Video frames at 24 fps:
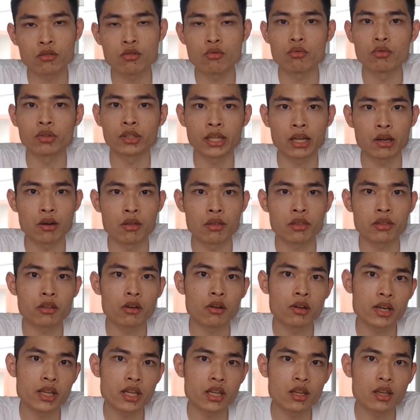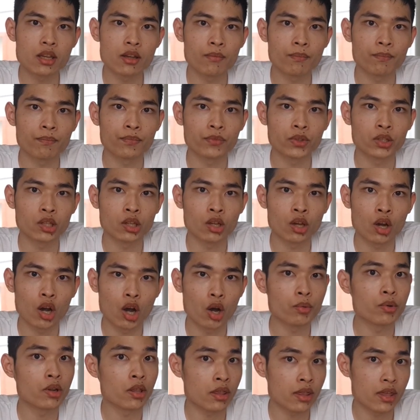to tell a story
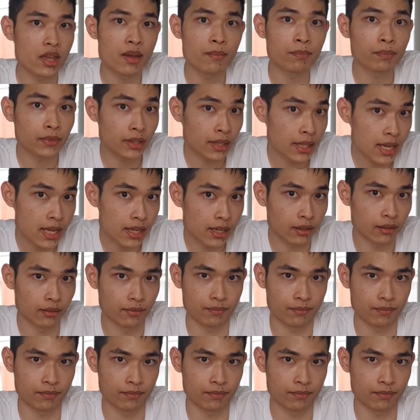of the same thing.